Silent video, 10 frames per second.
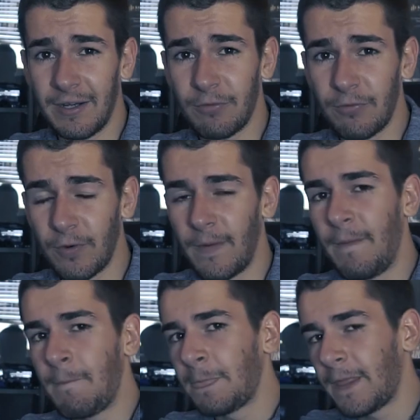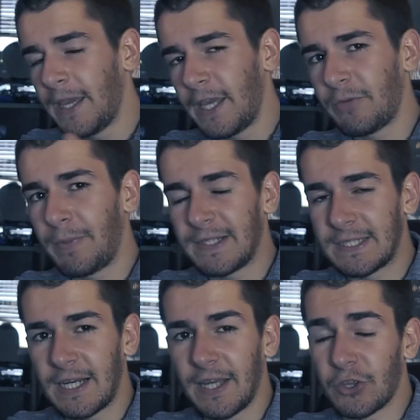Info. It's
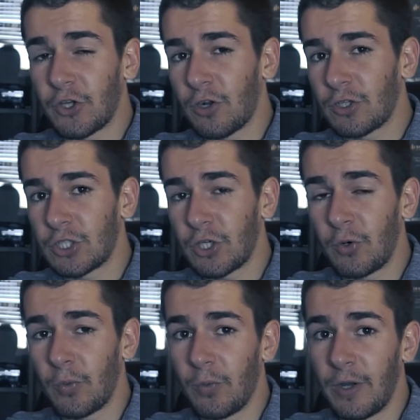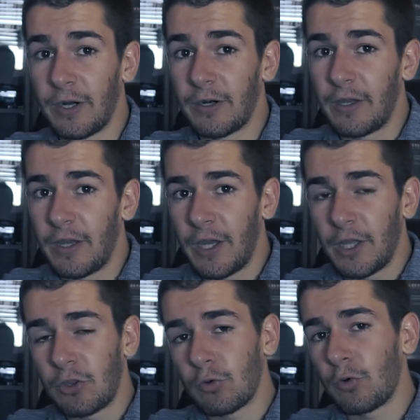basically a talk show where
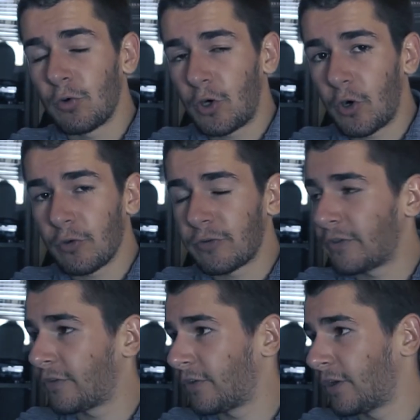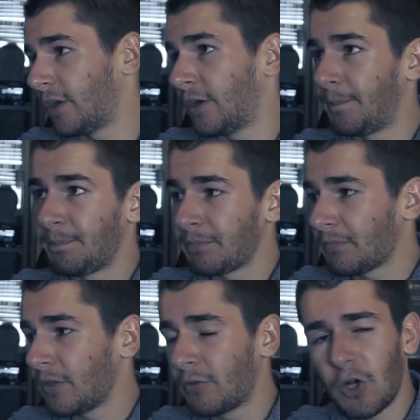two hosts
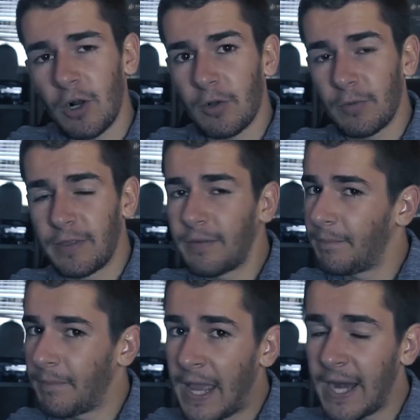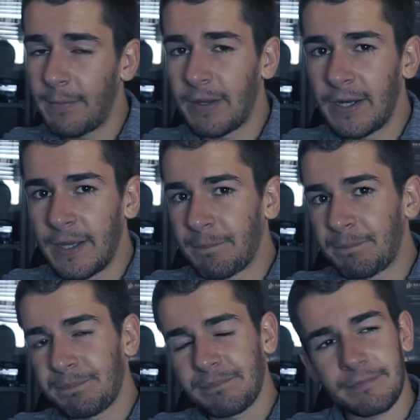talk with many
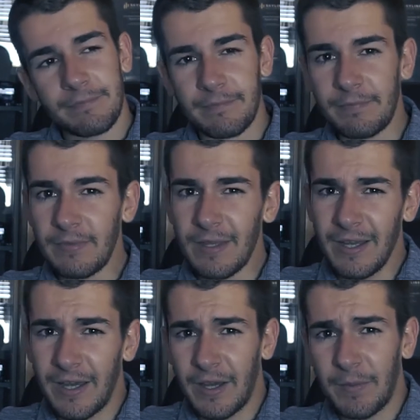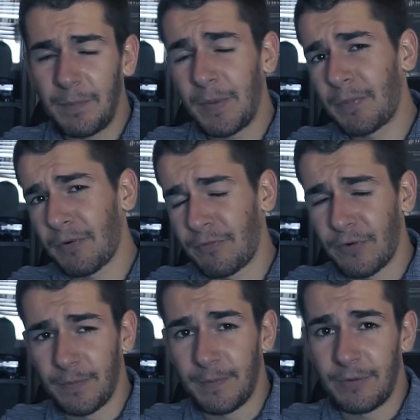people
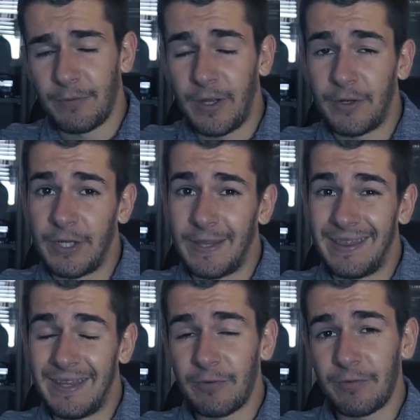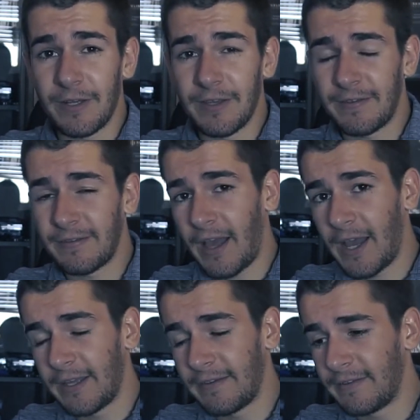from very different
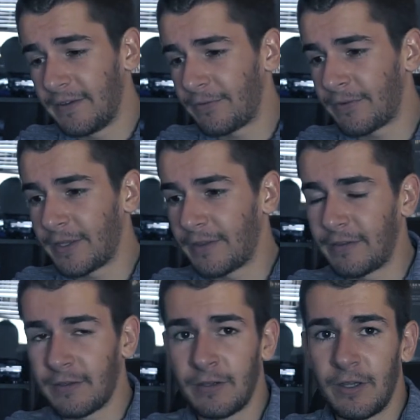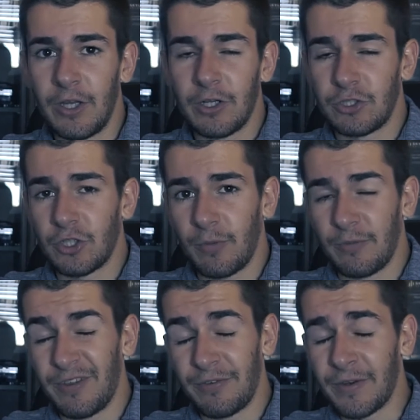sides, different
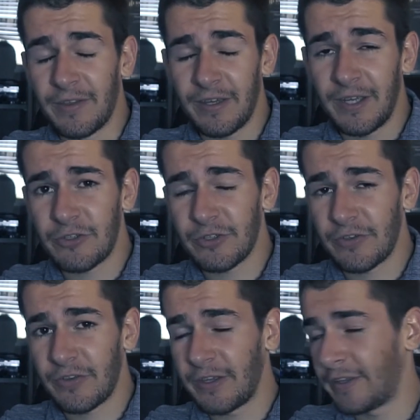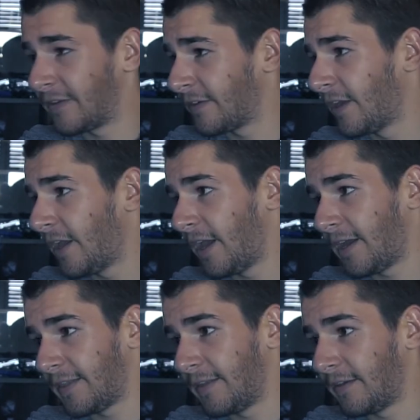jobs, different interests,
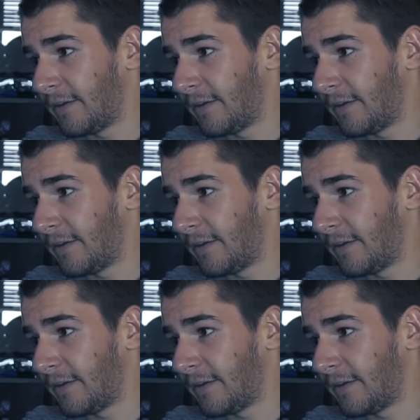and